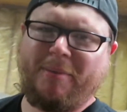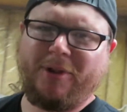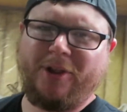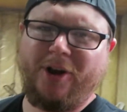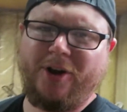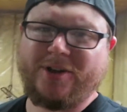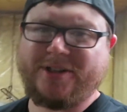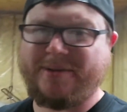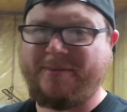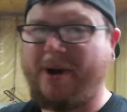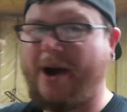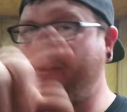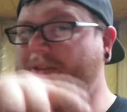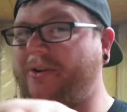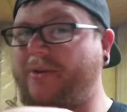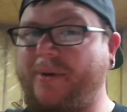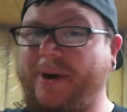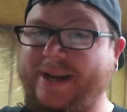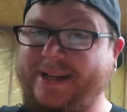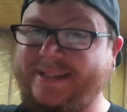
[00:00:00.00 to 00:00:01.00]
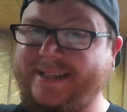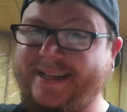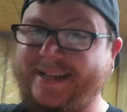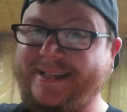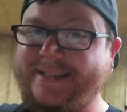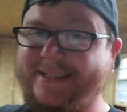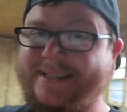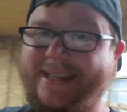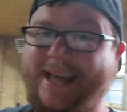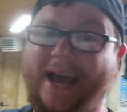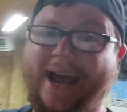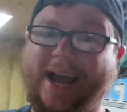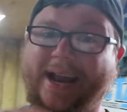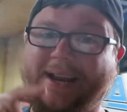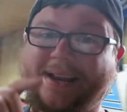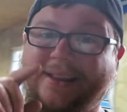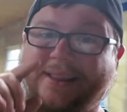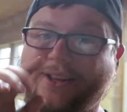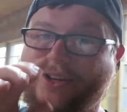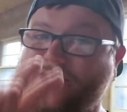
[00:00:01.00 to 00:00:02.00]
below some other reasons that
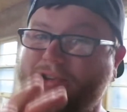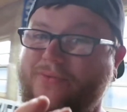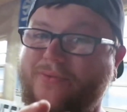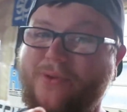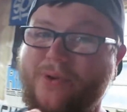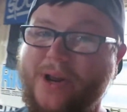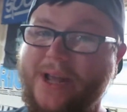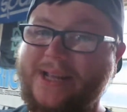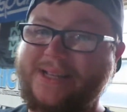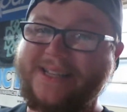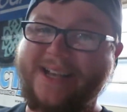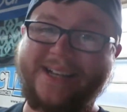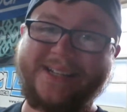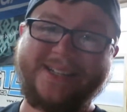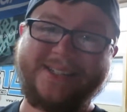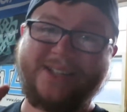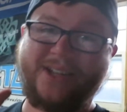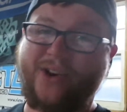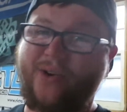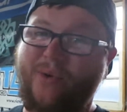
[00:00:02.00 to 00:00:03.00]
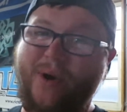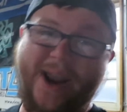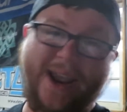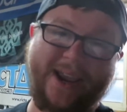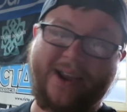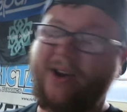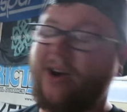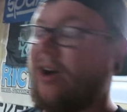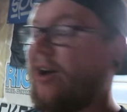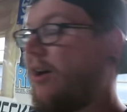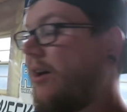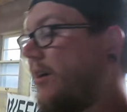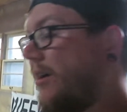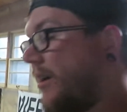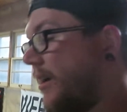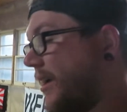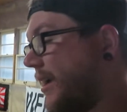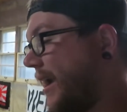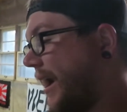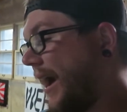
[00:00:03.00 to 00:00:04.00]
the 240SX is a great car.
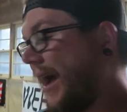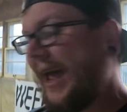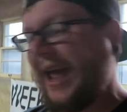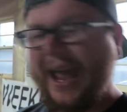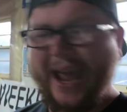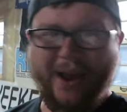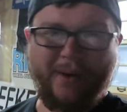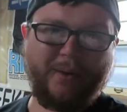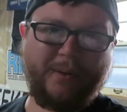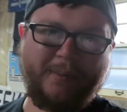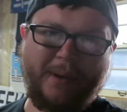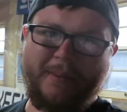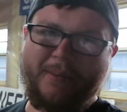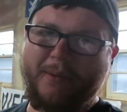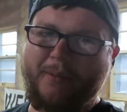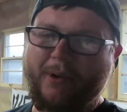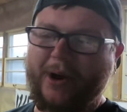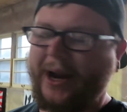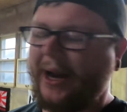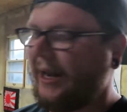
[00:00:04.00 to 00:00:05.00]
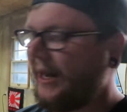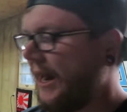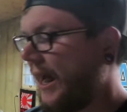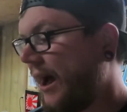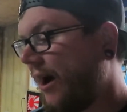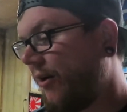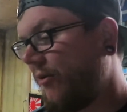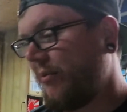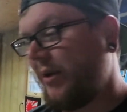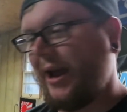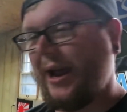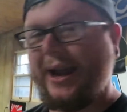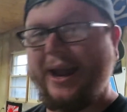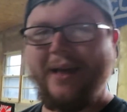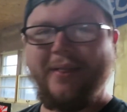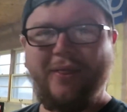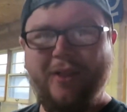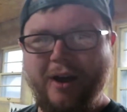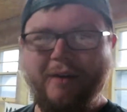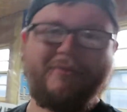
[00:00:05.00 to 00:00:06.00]
I hate when people bring it down, man. I
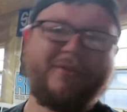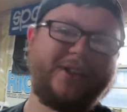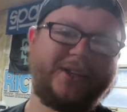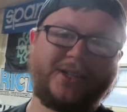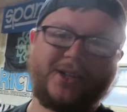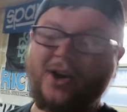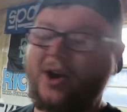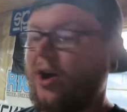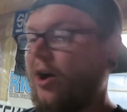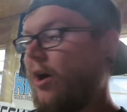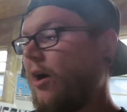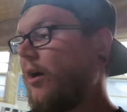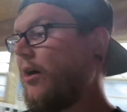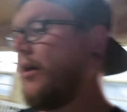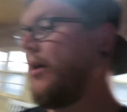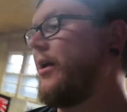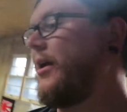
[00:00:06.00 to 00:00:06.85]
love this car.